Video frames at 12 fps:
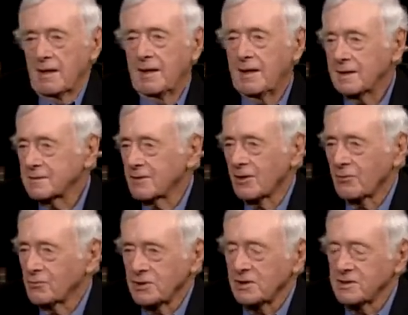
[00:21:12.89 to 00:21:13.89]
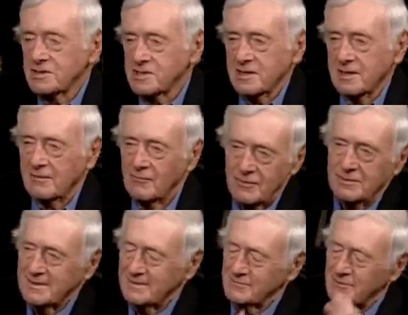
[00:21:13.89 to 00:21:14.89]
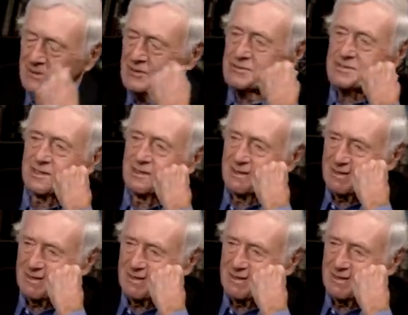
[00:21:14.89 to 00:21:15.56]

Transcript: act or would understand. What do you say to